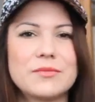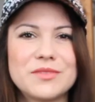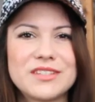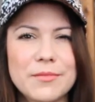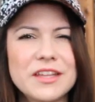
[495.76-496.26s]

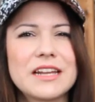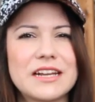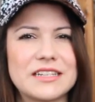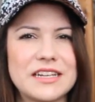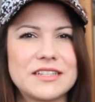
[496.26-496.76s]
something
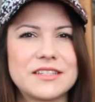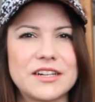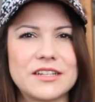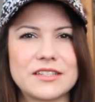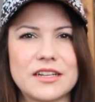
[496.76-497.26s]
like this,
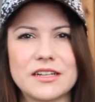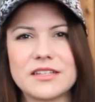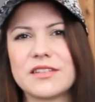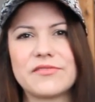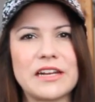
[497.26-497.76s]

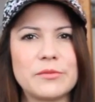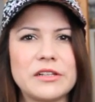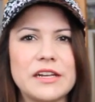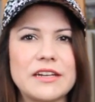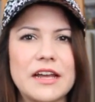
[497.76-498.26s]
it's
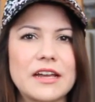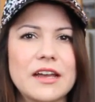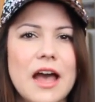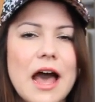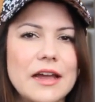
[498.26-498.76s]
available in like
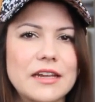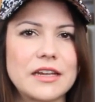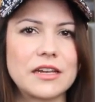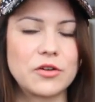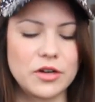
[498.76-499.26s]

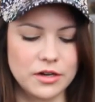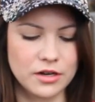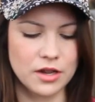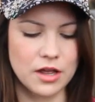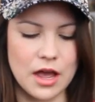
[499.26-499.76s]
hiking or
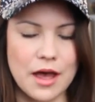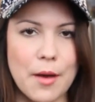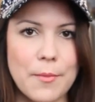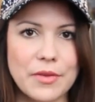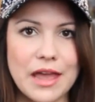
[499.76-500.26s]

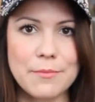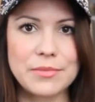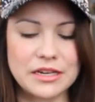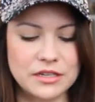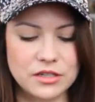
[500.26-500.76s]

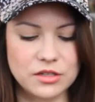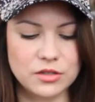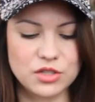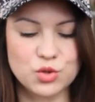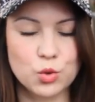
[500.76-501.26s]
camping
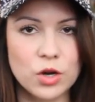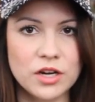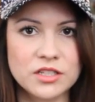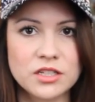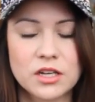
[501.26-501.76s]

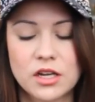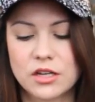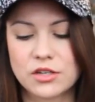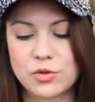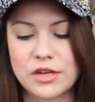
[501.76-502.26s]
stores.
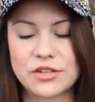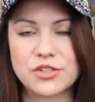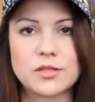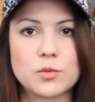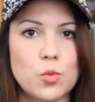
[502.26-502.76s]
You can
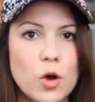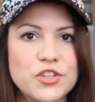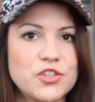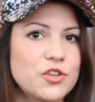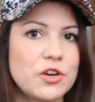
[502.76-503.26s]
just
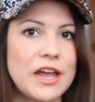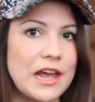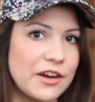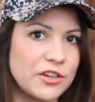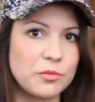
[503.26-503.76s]
wash your
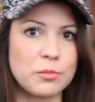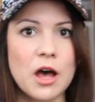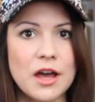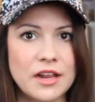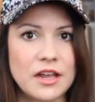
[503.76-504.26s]
hair, your
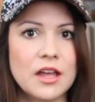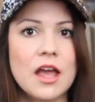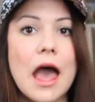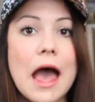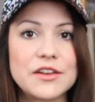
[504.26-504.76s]
body
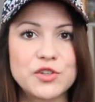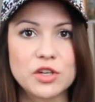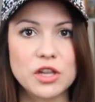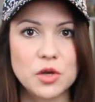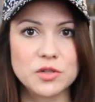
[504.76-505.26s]
and your
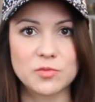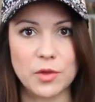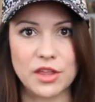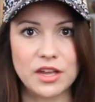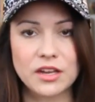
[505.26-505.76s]
clothes
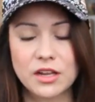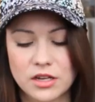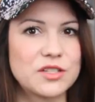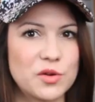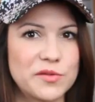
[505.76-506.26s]
with it.
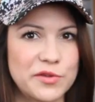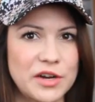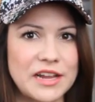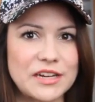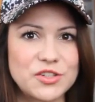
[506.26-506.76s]
It's good for
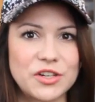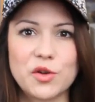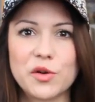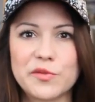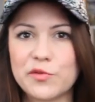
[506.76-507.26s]
the nature and
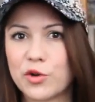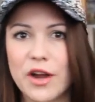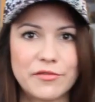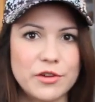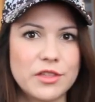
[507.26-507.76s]
good for
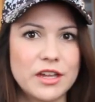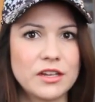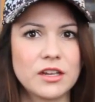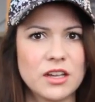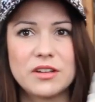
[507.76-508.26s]

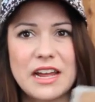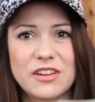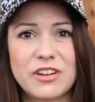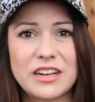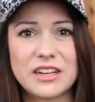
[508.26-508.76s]
everything.
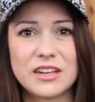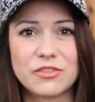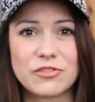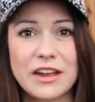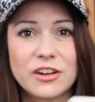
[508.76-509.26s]
Like really
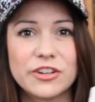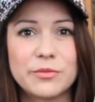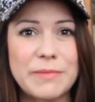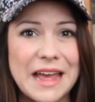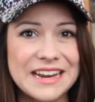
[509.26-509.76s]
regular
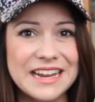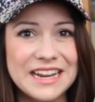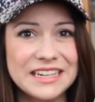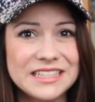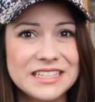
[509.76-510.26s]

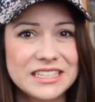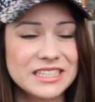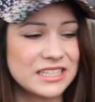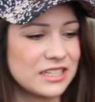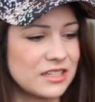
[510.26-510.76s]
band-aids
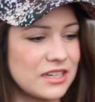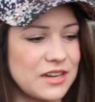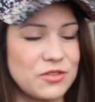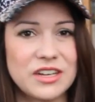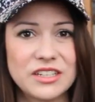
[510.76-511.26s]

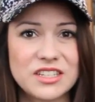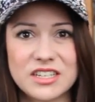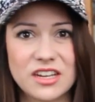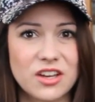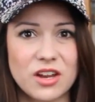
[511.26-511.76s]
that you can
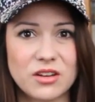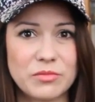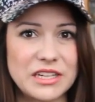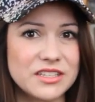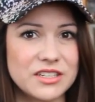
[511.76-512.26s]
stick on
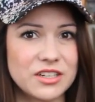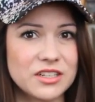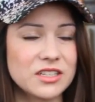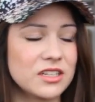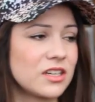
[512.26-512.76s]

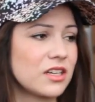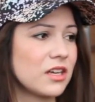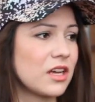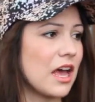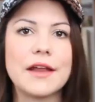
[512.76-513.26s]
blisters,
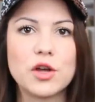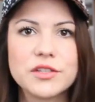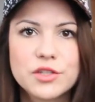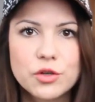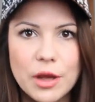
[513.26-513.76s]
and
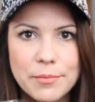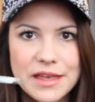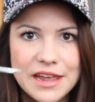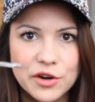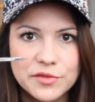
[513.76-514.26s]
also a
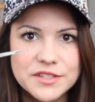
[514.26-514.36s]
pair of